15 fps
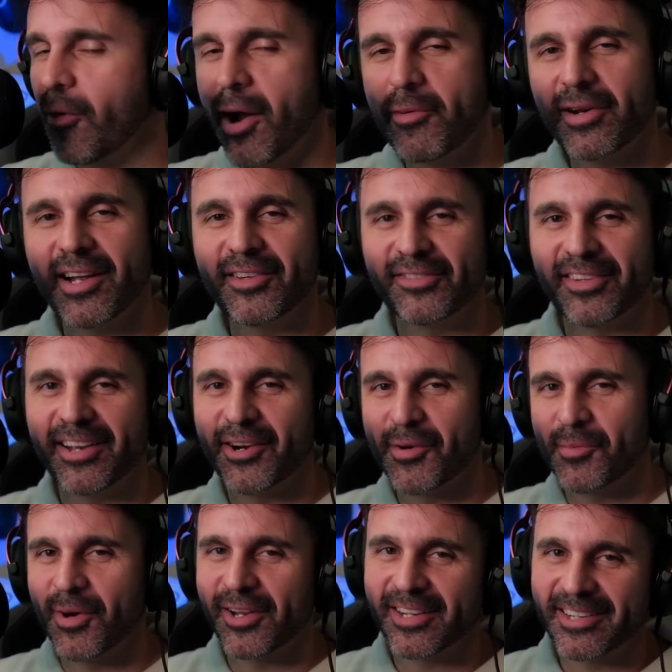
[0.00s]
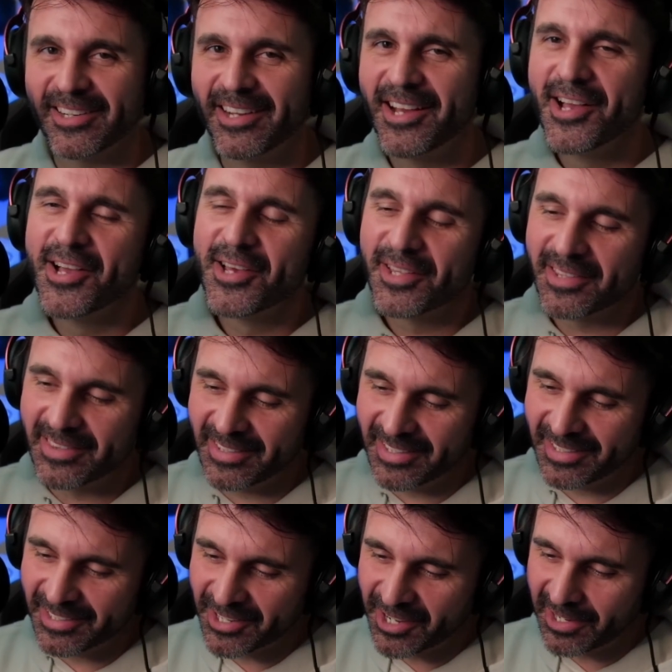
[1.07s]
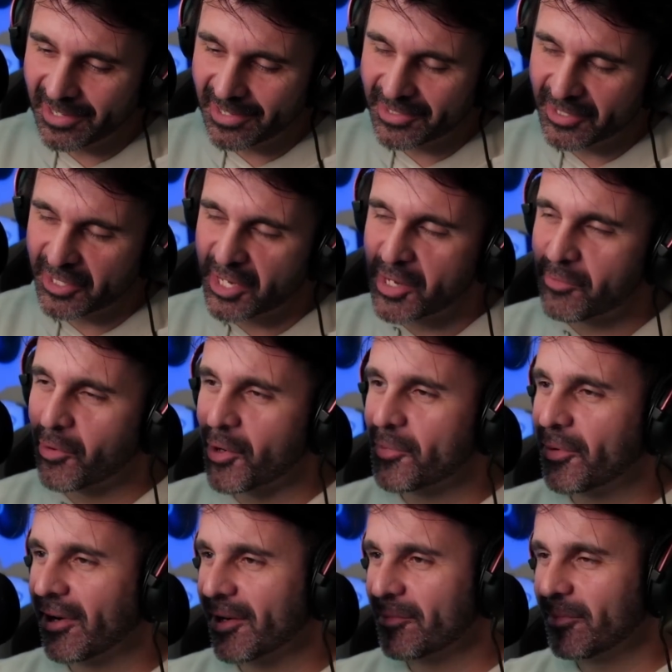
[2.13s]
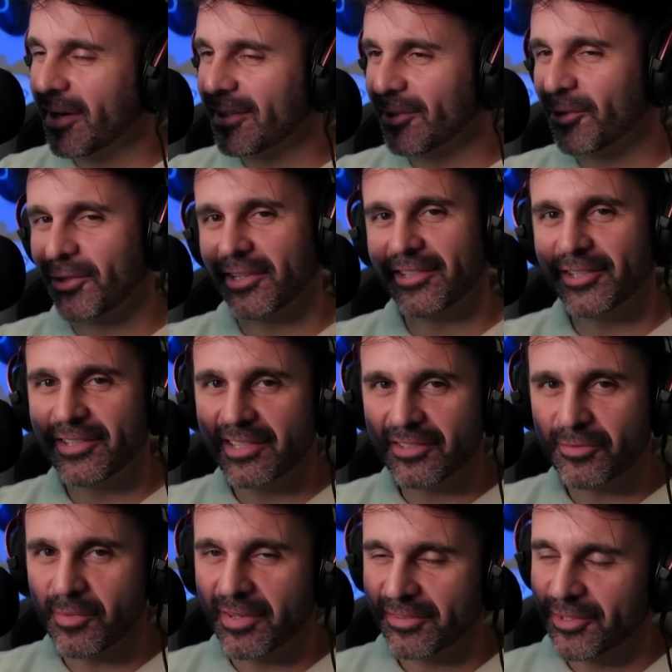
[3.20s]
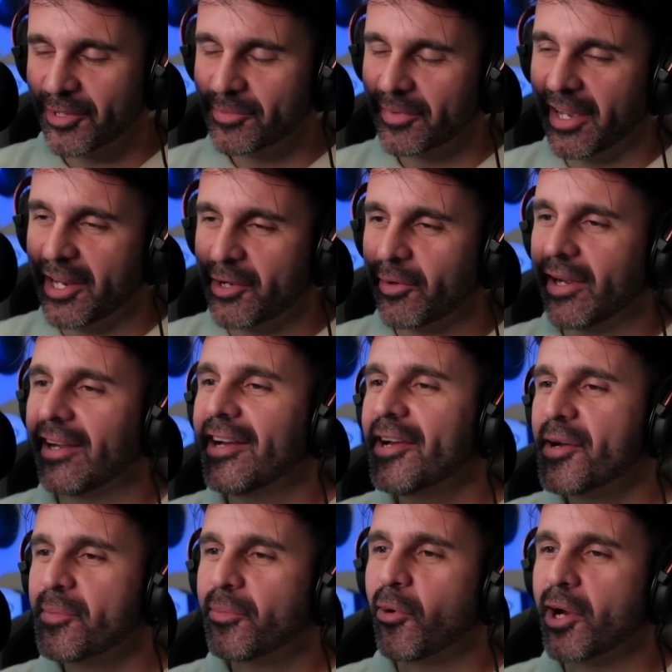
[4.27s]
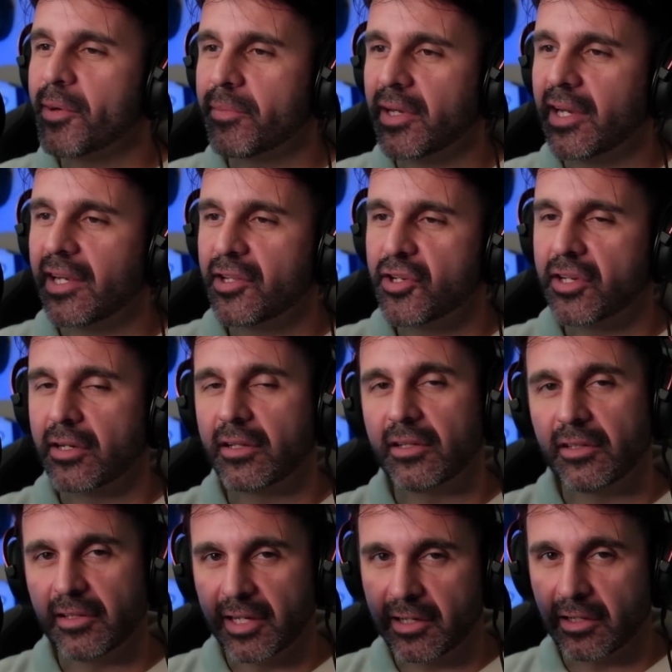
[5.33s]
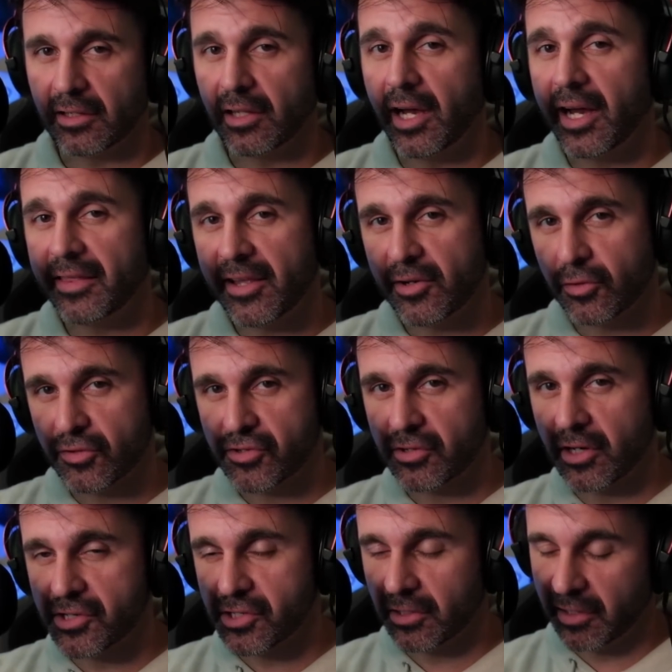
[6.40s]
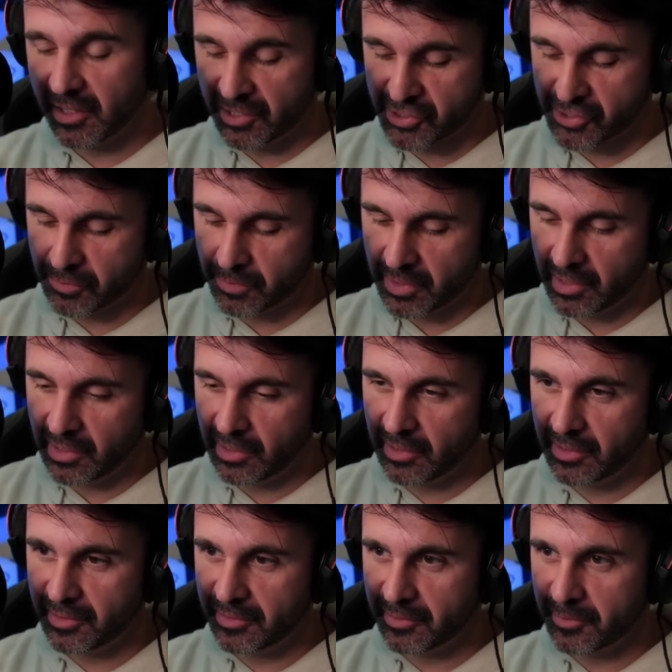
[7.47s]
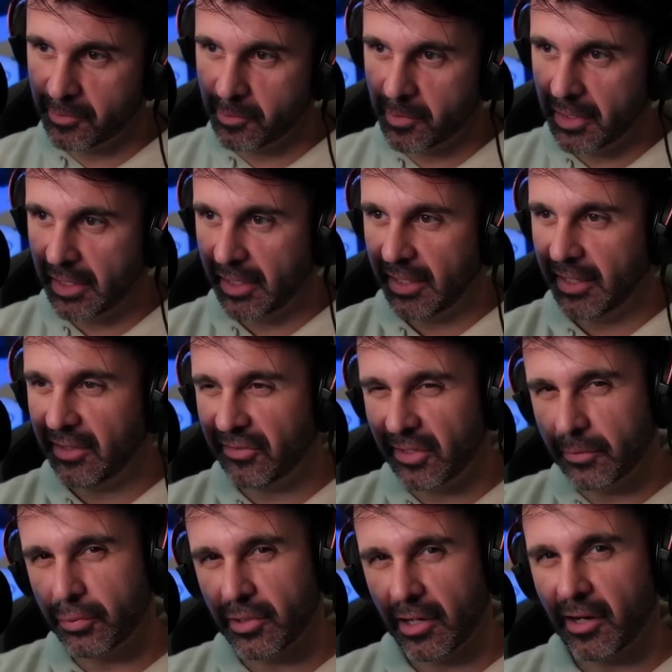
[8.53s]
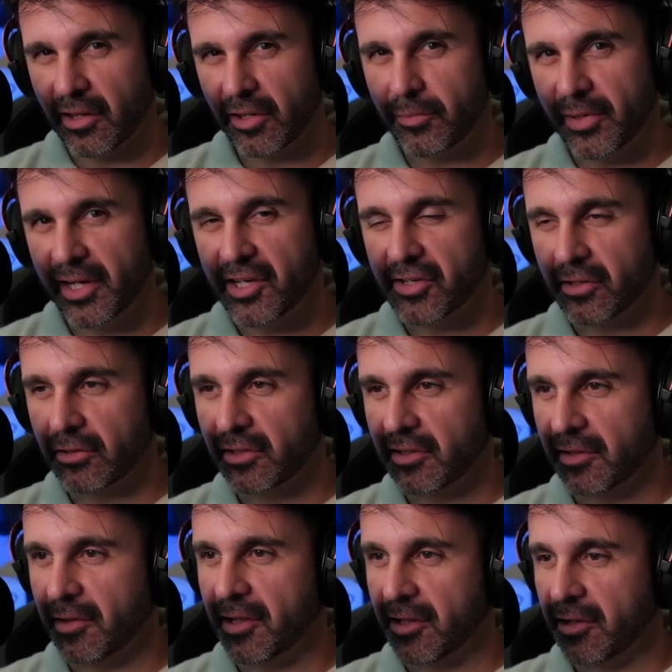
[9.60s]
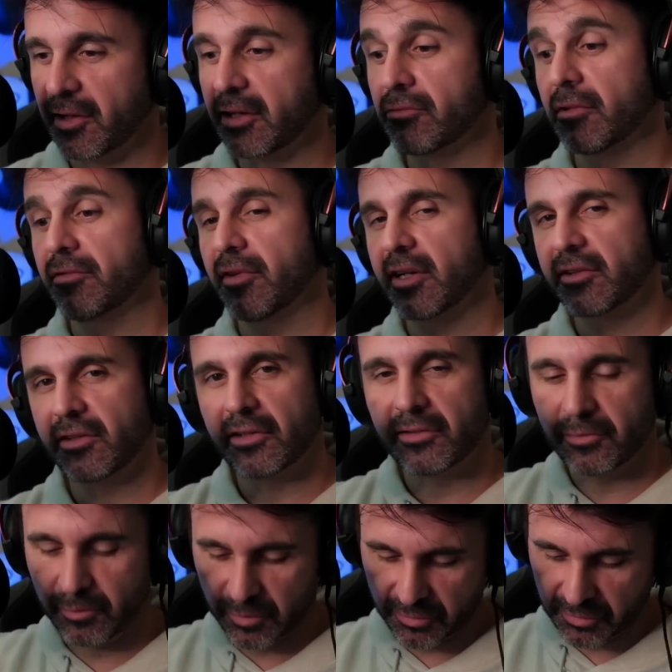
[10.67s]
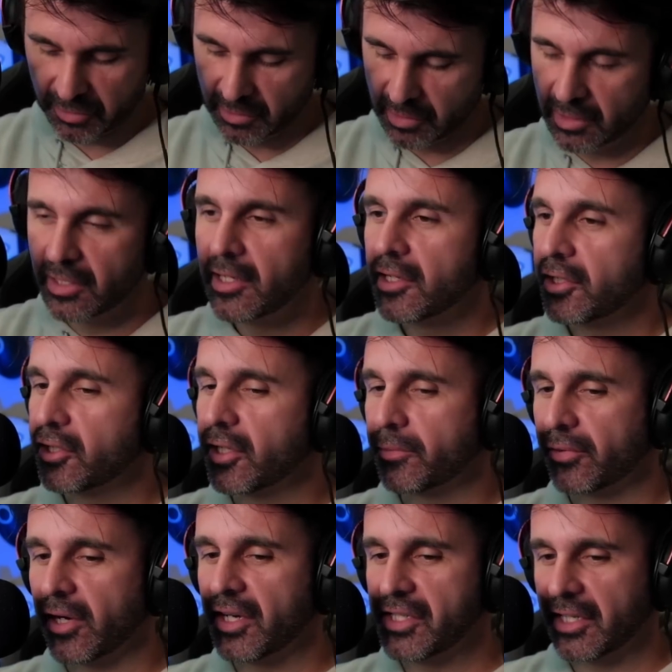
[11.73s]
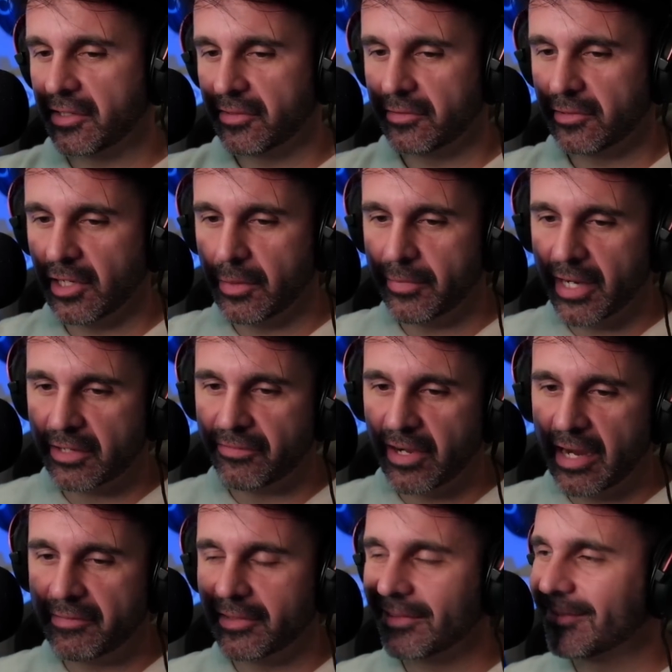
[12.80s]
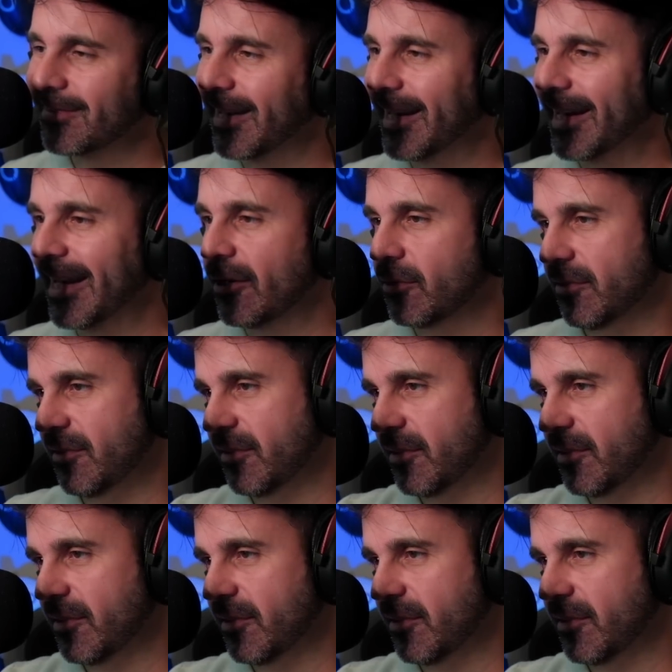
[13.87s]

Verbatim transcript: Why would I say harmonica? The uh the keyboard part, my lord, dude, that's messed up. Anyway, point being, you can uh, like align that whole structure, and it should be easy to put on the page and look and then like reflect on. It's a good good project. All right, back five, and let's take it out.